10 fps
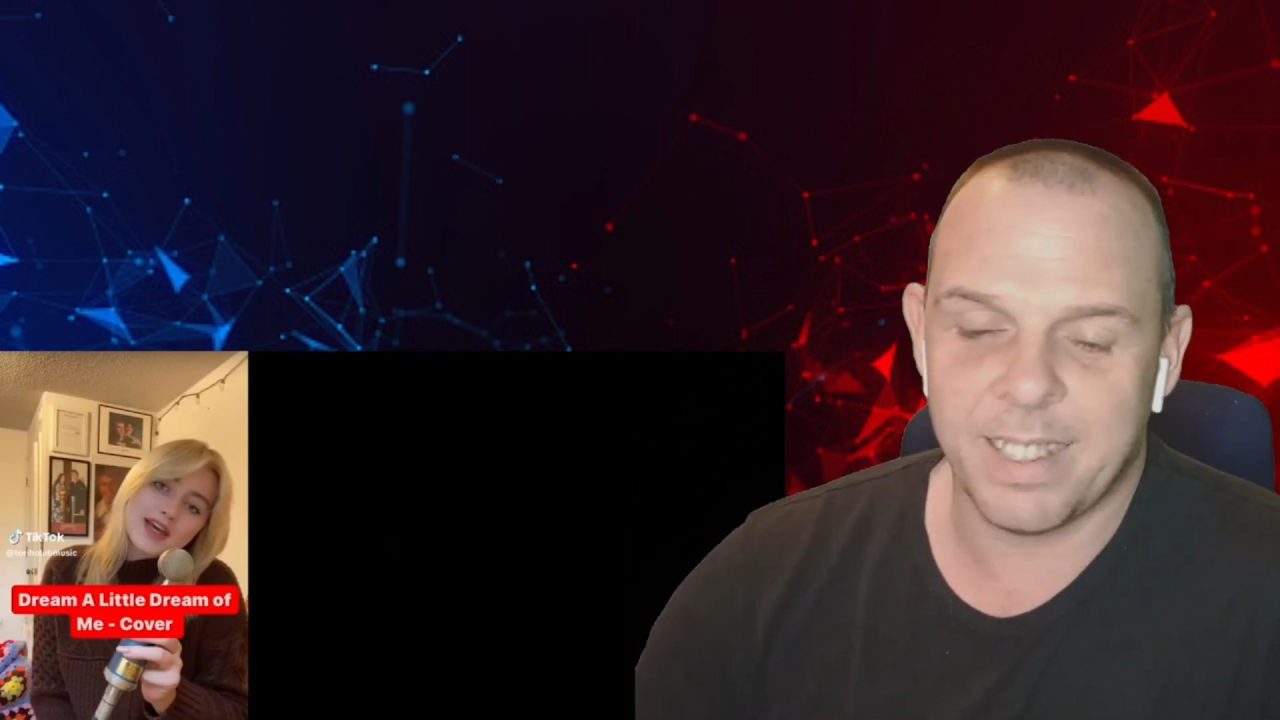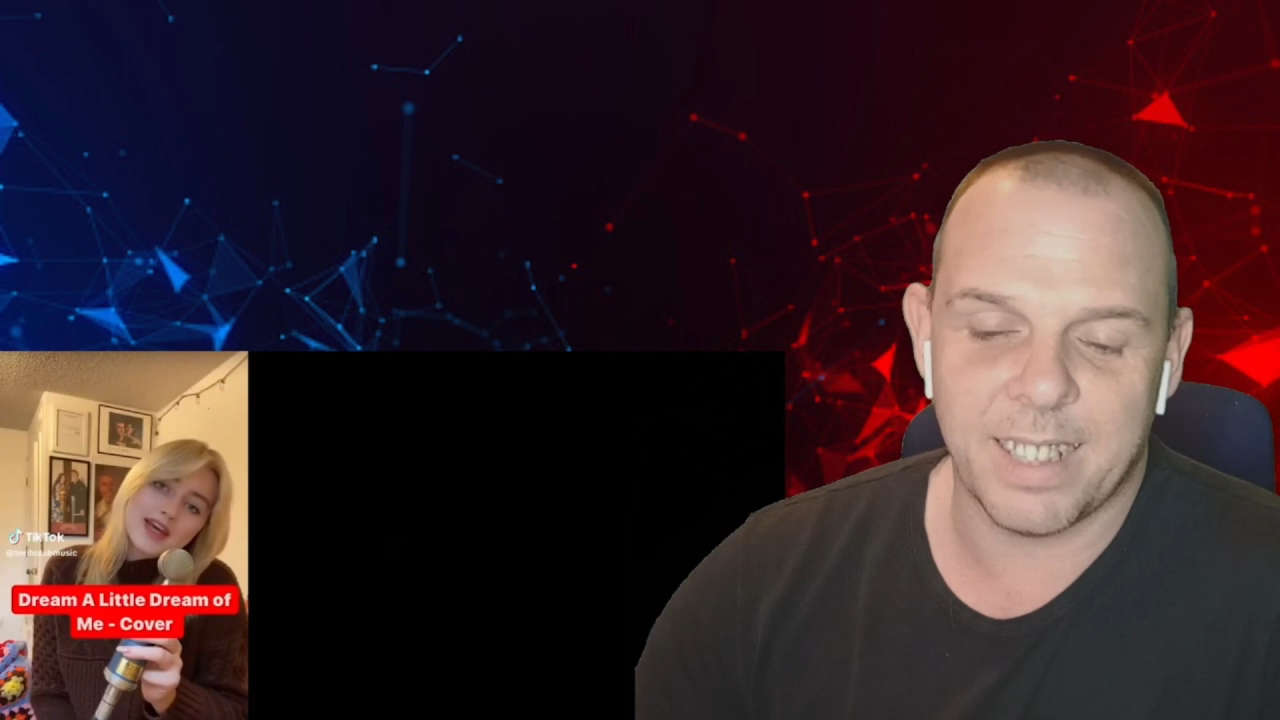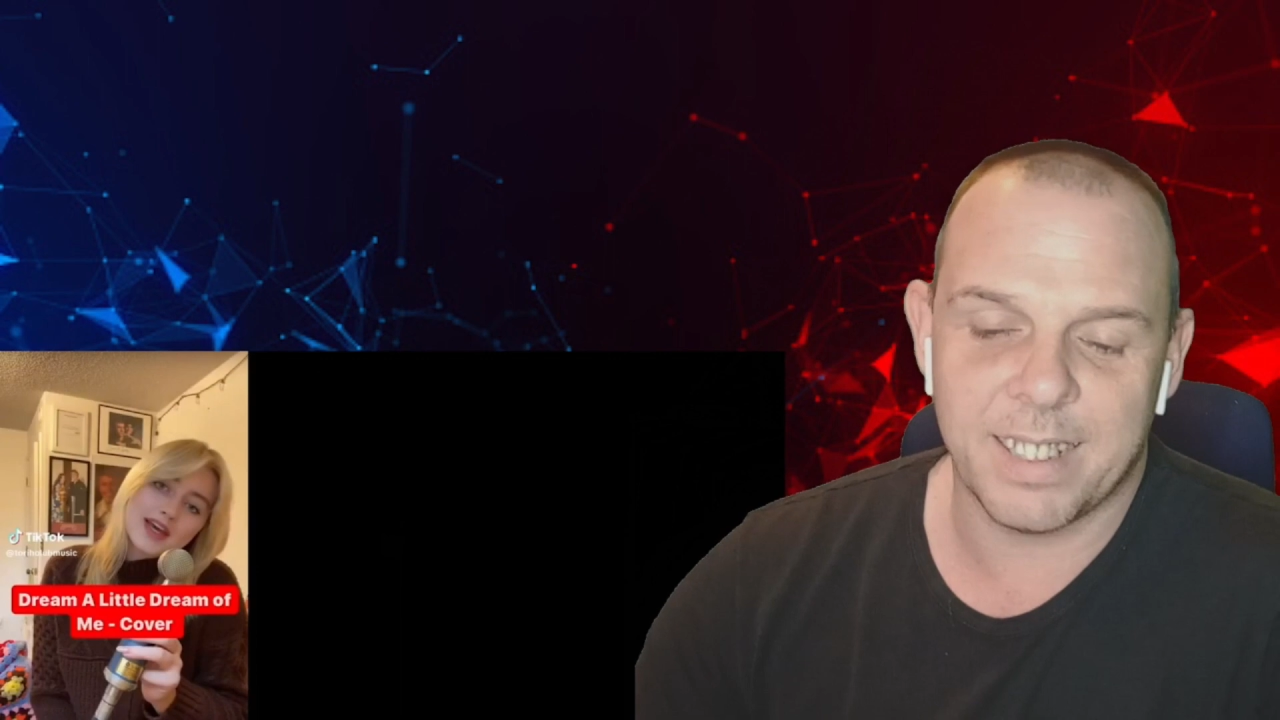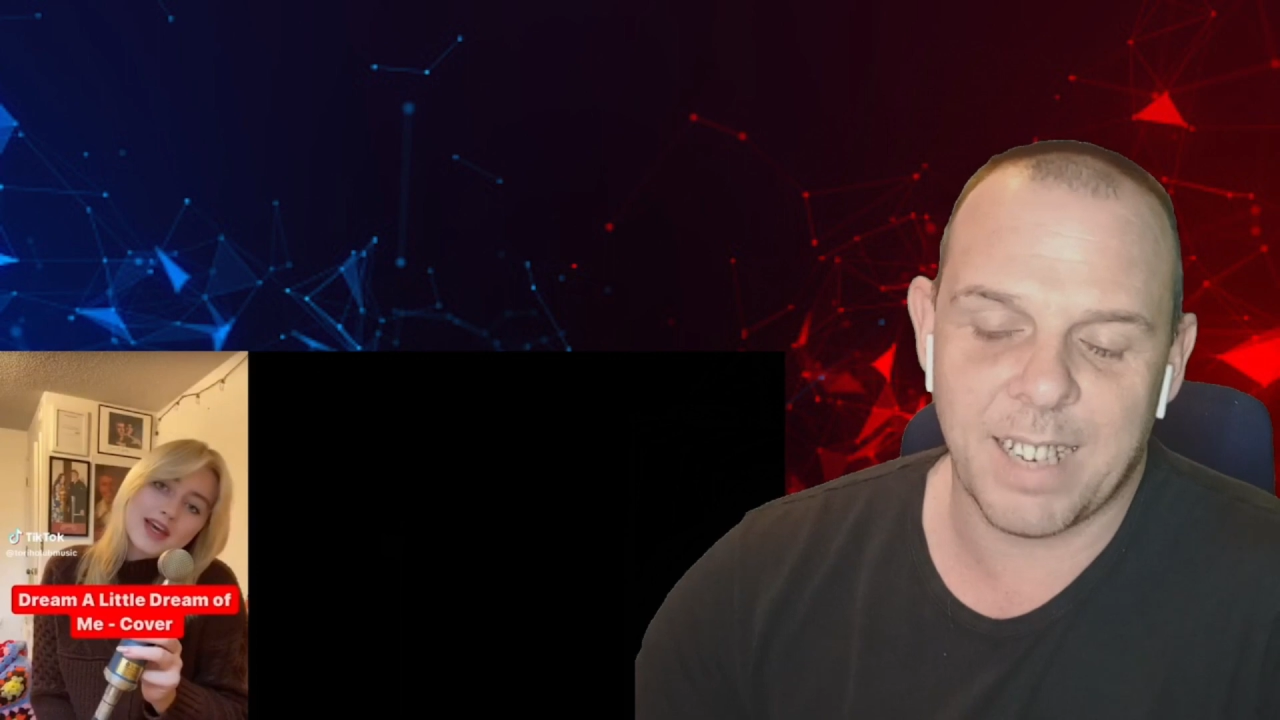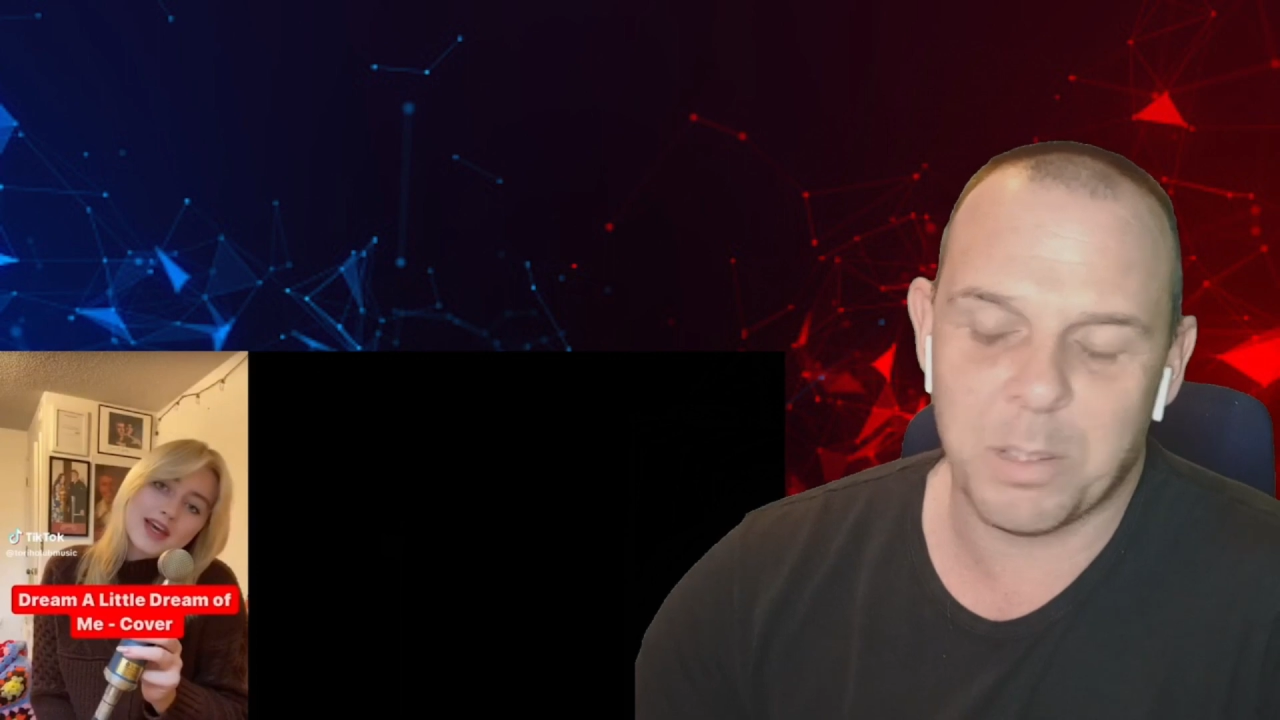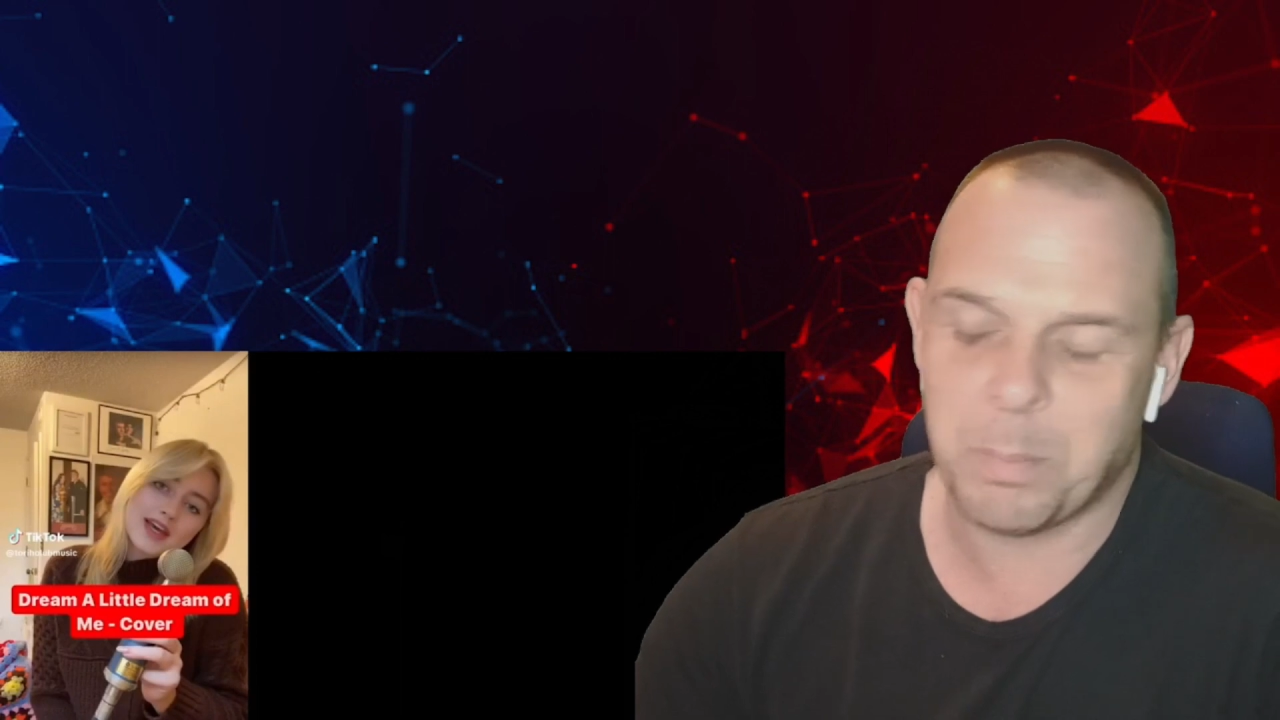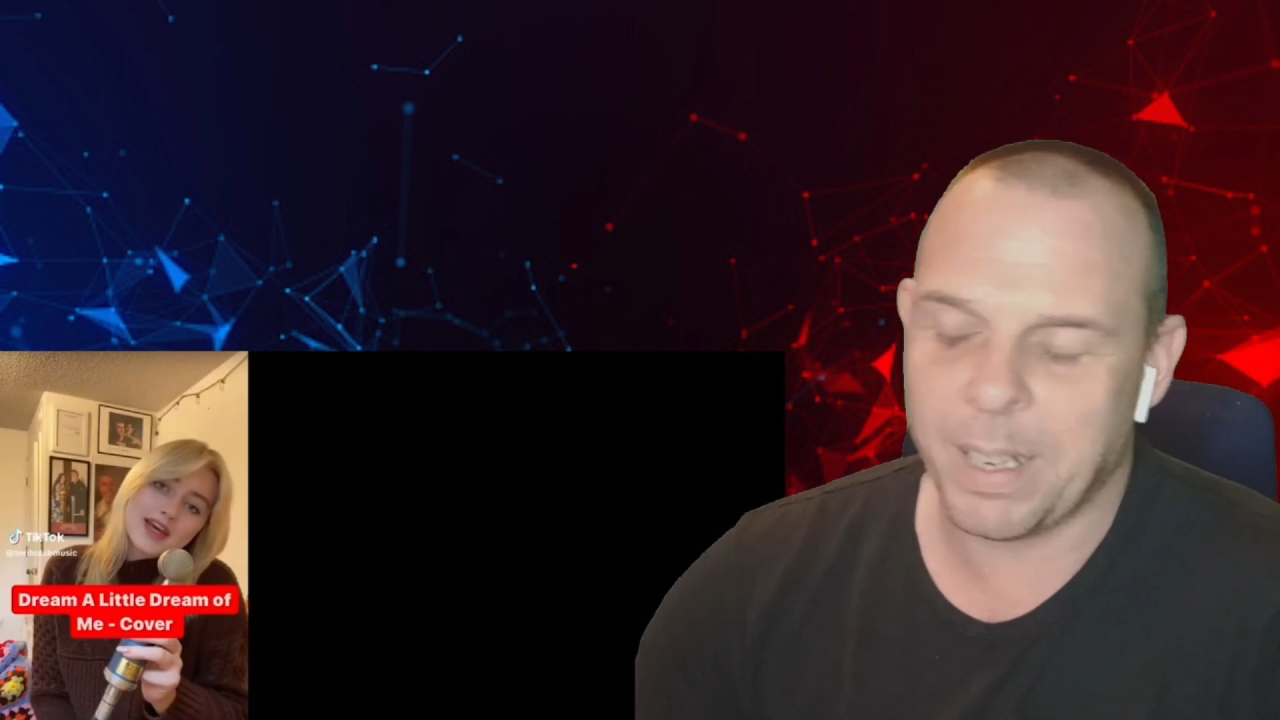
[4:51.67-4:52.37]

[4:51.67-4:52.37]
that that was my